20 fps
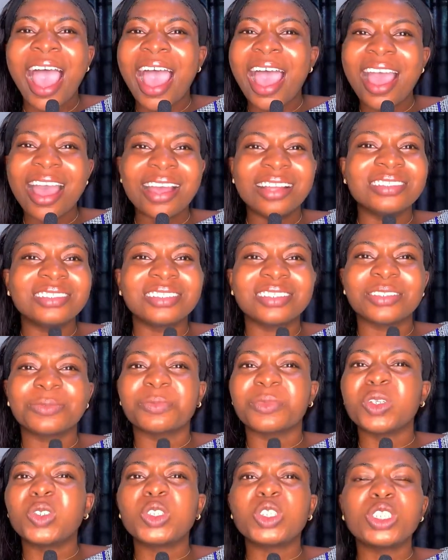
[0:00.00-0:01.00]
And
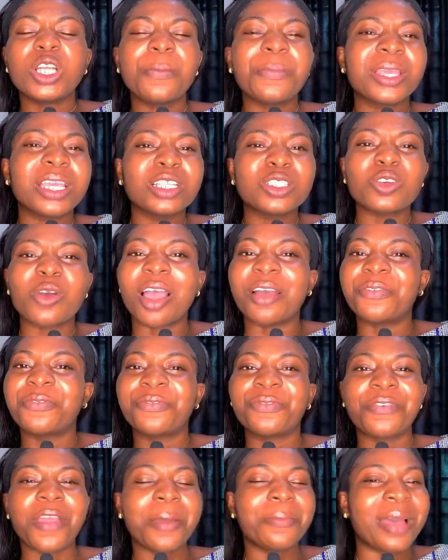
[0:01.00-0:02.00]
we should not begin to
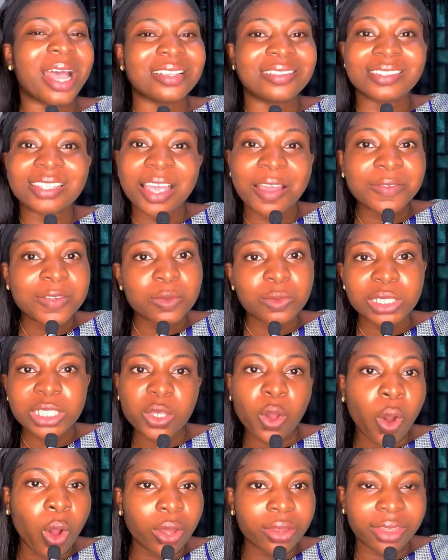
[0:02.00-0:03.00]
affirm ourselves with
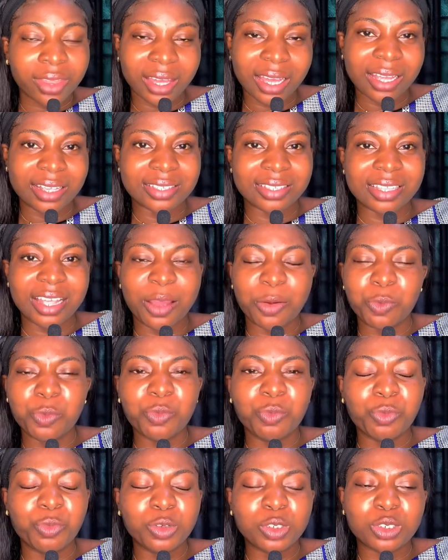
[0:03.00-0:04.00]
others.
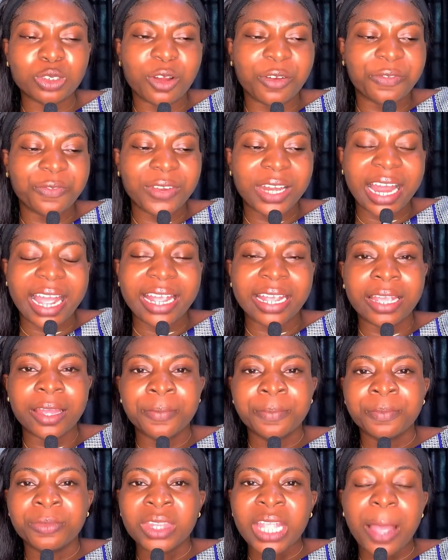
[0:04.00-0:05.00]
And we should not feel like,
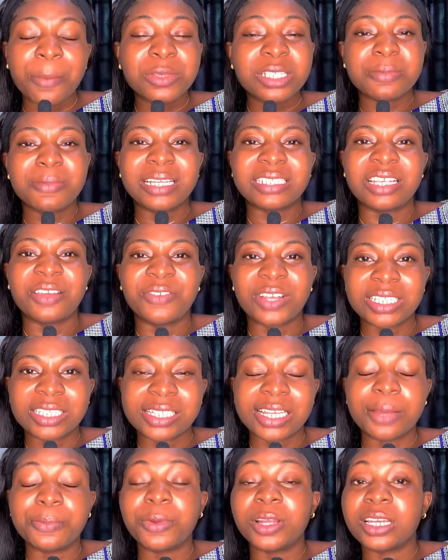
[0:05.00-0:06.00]
I'm using myself as an
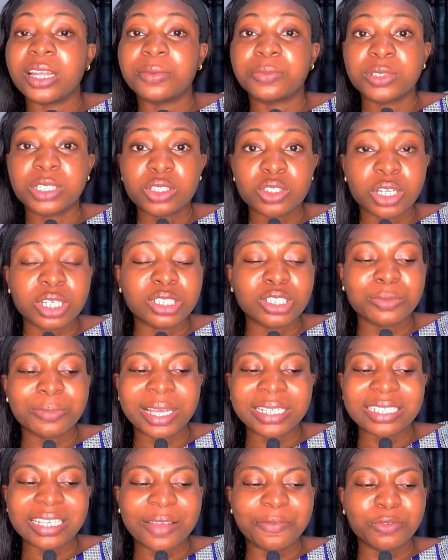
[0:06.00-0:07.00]
example and I'm still talking to
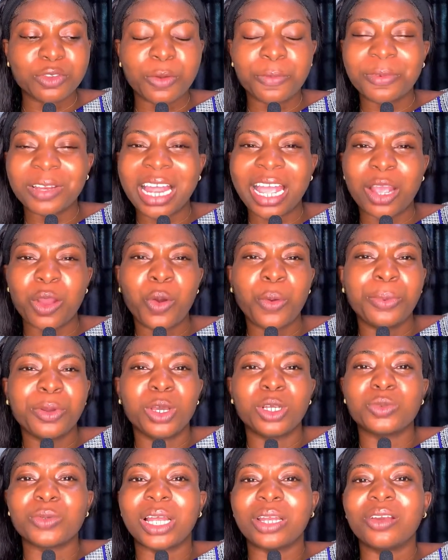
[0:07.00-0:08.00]
myself. Don't be like, oh,
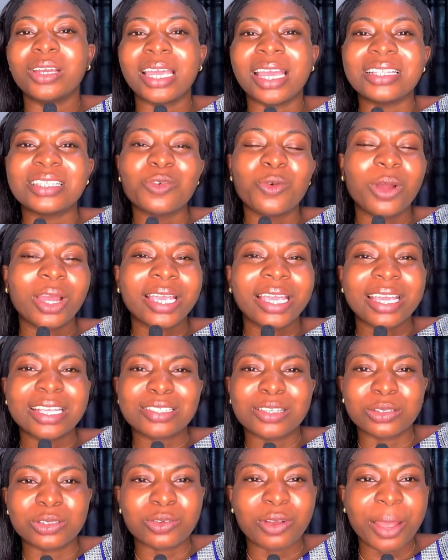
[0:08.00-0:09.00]
because we are not getting 1K
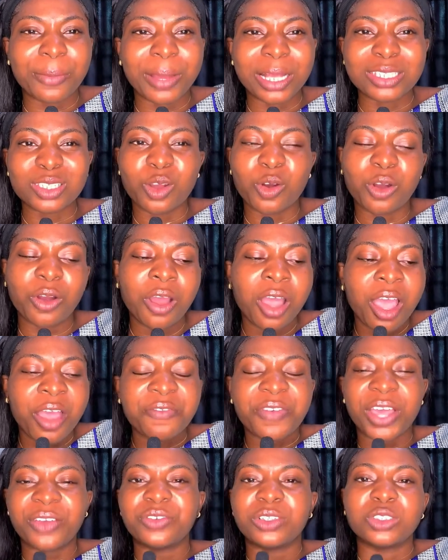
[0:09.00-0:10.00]
subscribers or
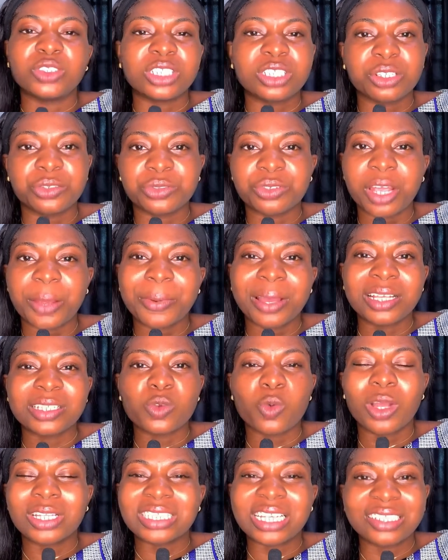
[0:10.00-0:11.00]
500
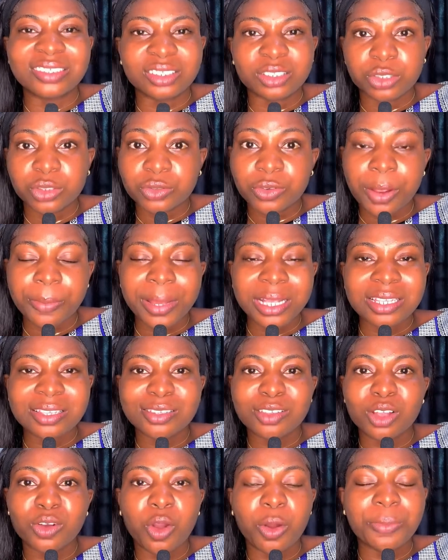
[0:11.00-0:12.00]
subscribers, 1,000 subscribers is
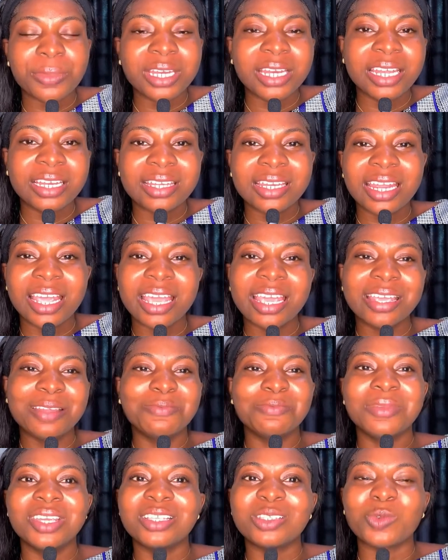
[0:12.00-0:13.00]
not coming a day,
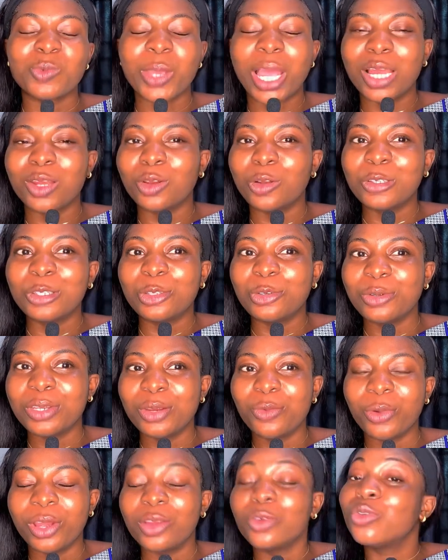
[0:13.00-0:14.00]
it means we are not
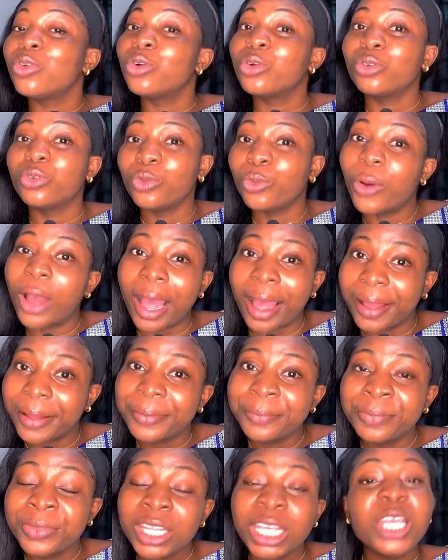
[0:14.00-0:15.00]
doing well. No, you are.
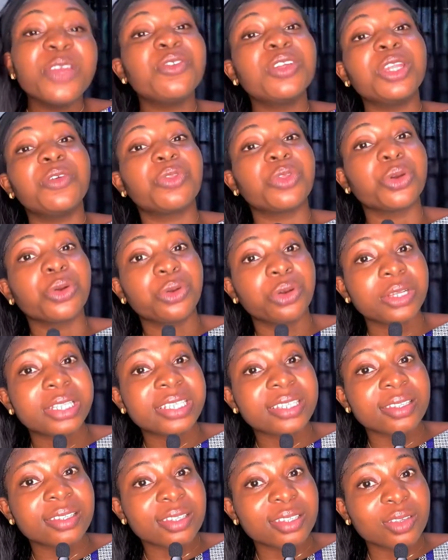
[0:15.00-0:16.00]
Even if the
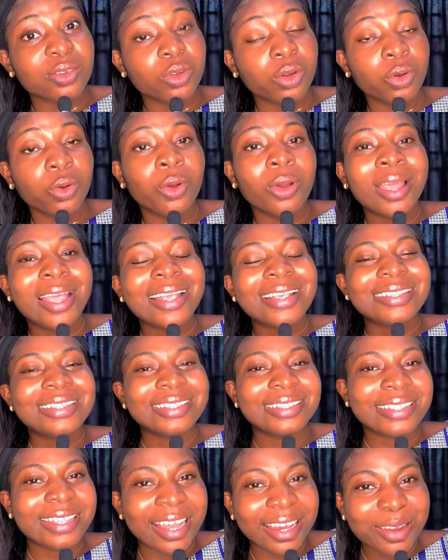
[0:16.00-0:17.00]
growth is slow,
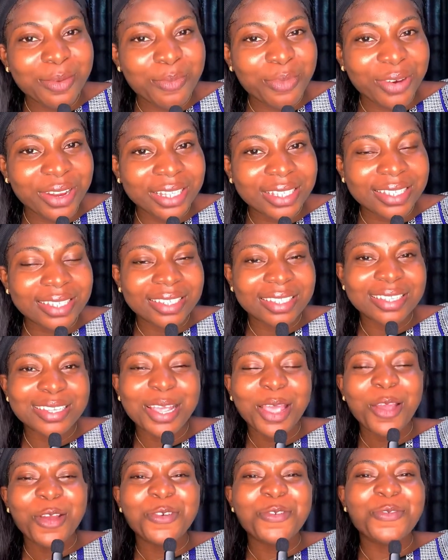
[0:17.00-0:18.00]
celebrate it.
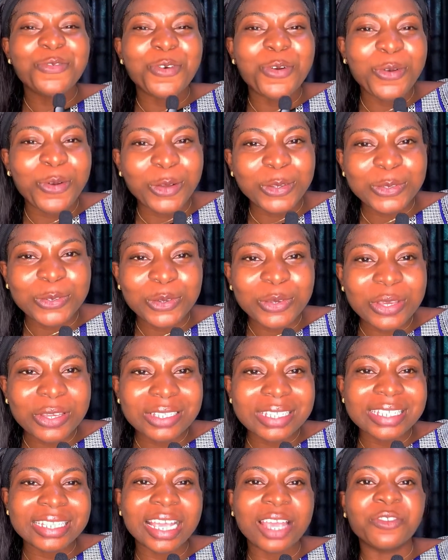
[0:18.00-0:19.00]
Focus on
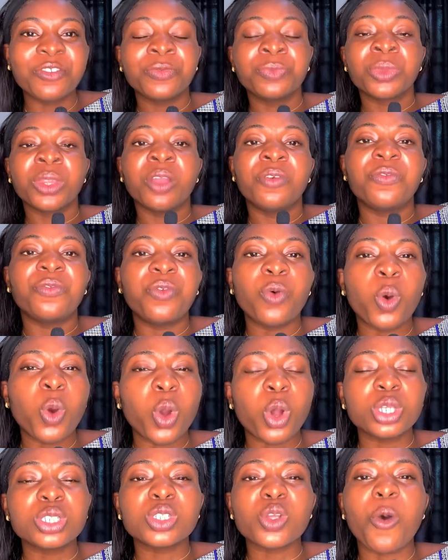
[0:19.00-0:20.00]
yourself.
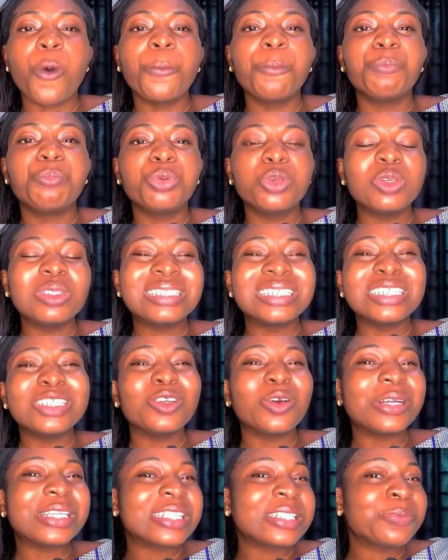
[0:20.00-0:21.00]
Focus on building
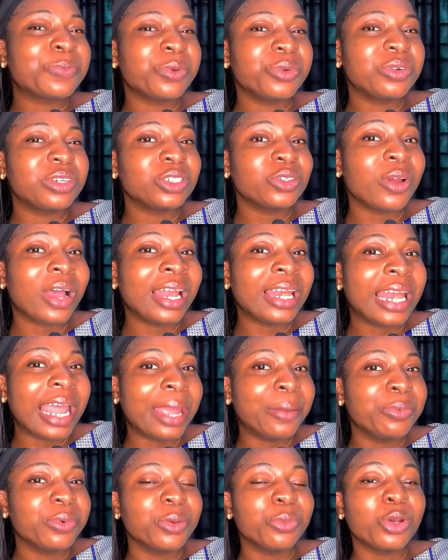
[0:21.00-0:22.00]
your spiritual
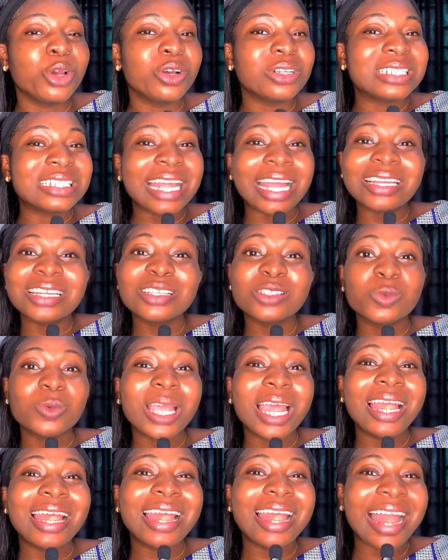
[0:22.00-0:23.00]
library, because that is
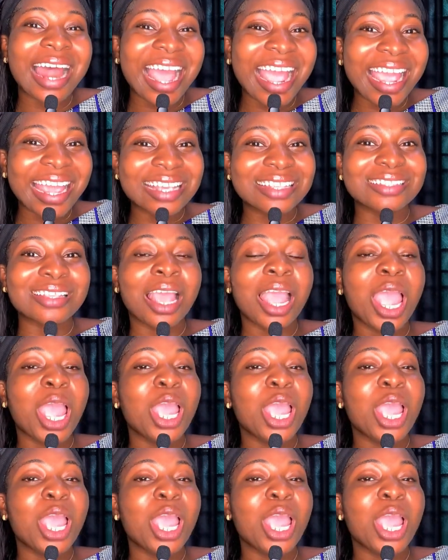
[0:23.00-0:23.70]
where lies